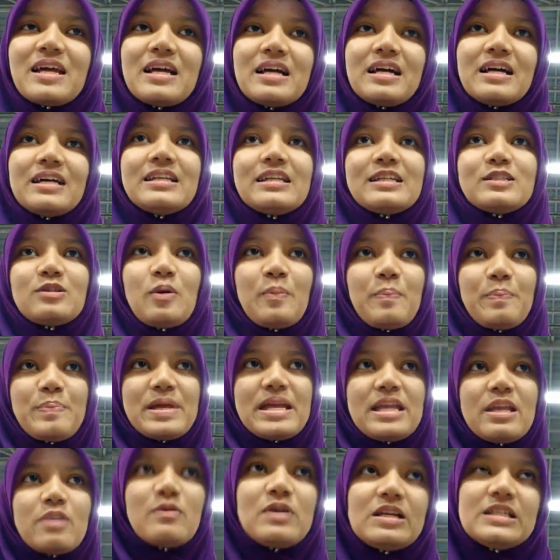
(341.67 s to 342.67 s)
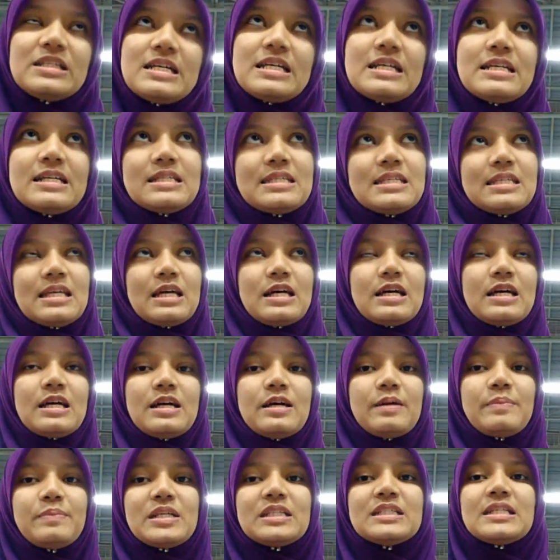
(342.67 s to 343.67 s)
the topic, which is
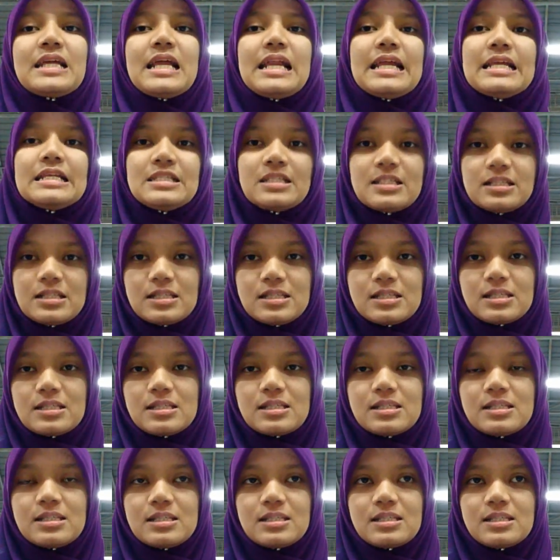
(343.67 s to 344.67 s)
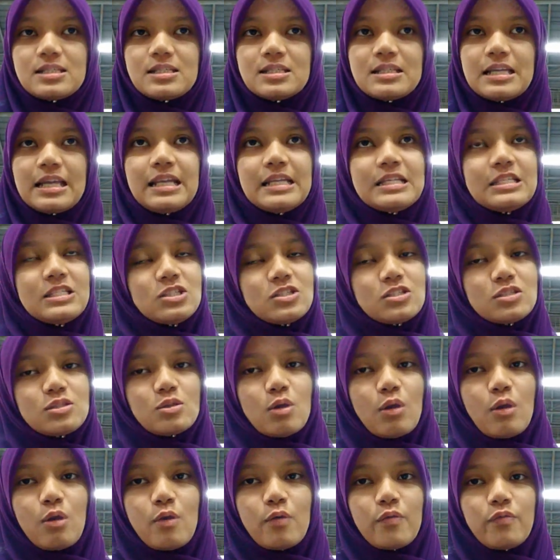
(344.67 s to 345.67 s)
the challenges
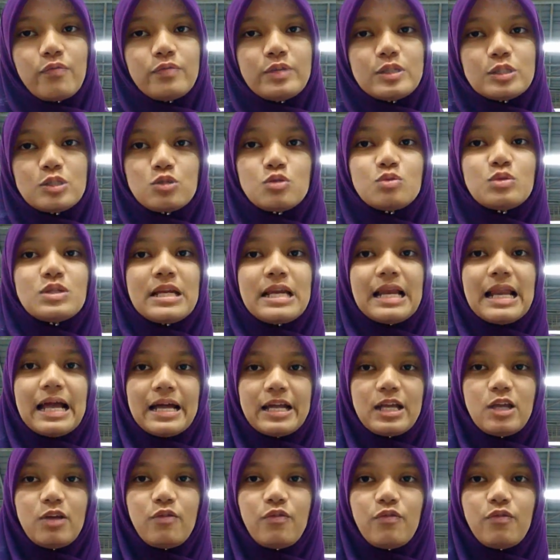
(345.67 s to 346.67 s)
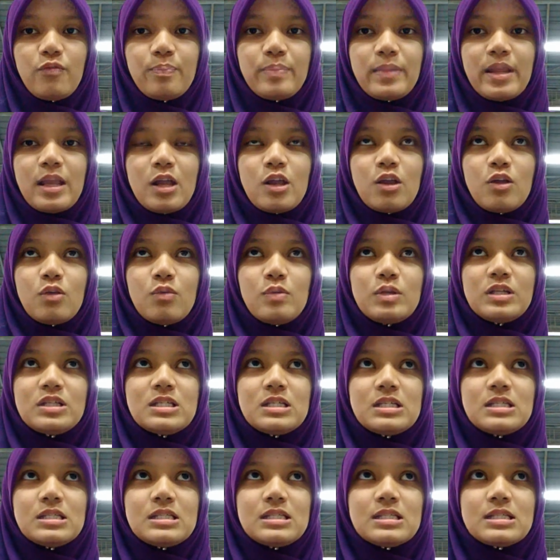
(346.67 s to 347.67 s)
of student life, which
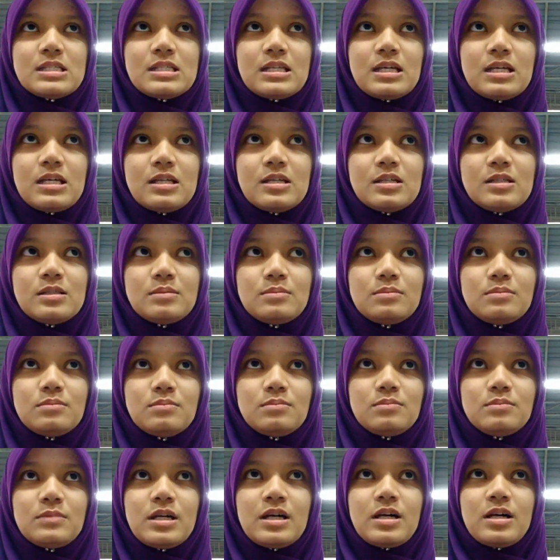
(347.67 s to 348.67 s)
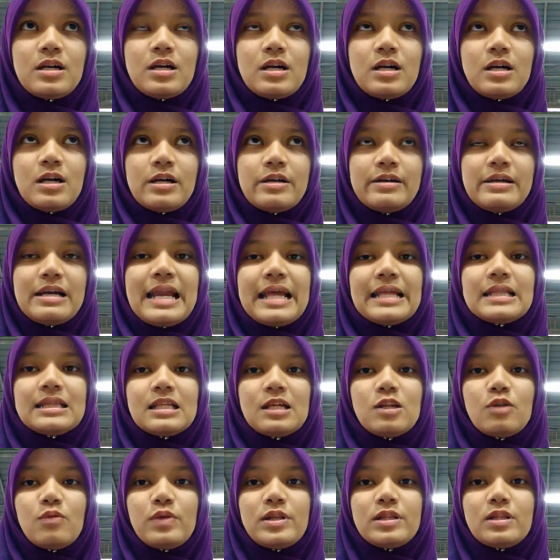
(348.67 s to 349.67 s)
is
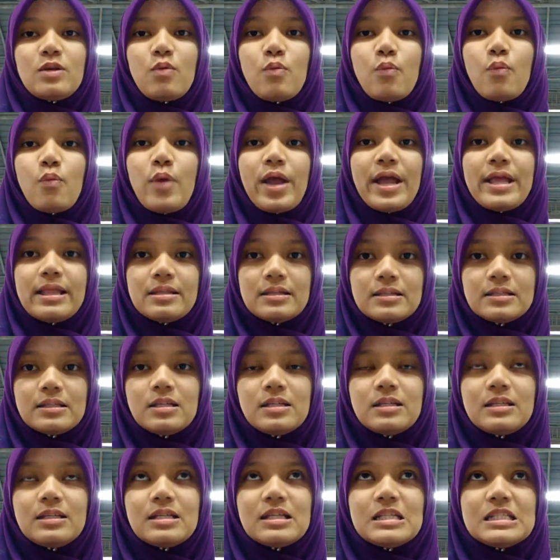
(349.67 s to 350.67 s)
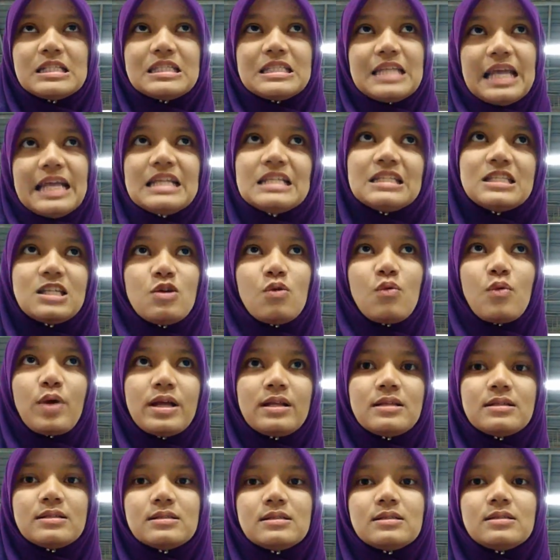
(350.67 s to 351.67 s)
related with the weather, the changing
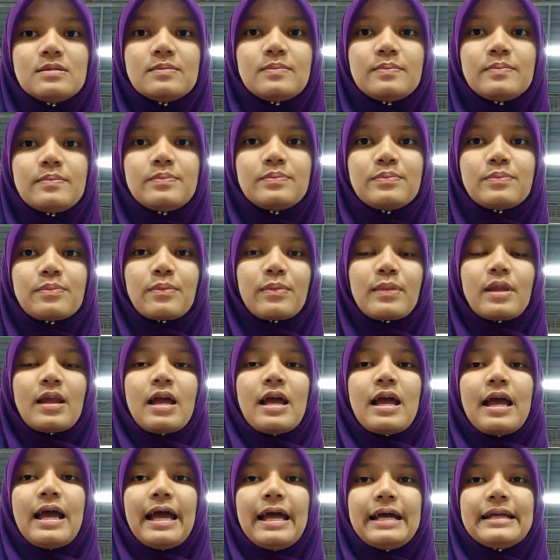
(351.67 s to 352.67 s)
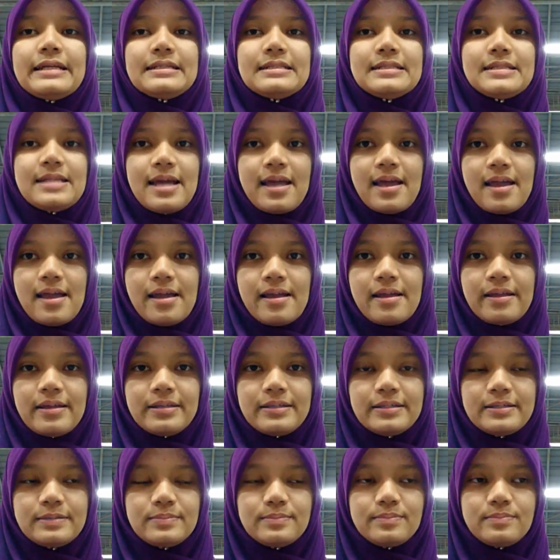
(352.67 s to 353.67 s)
weather. And
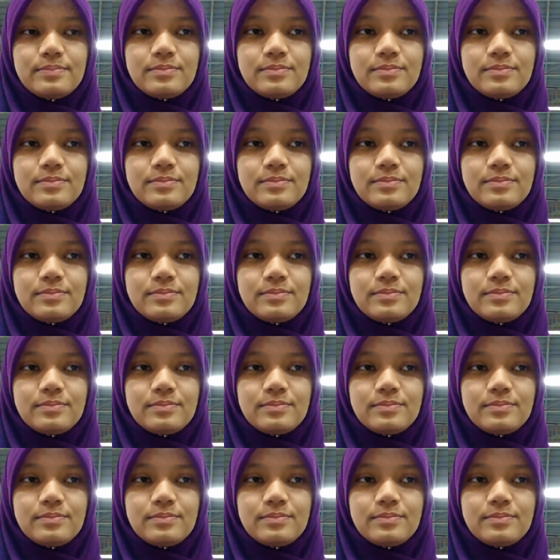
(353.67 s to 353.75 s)
then,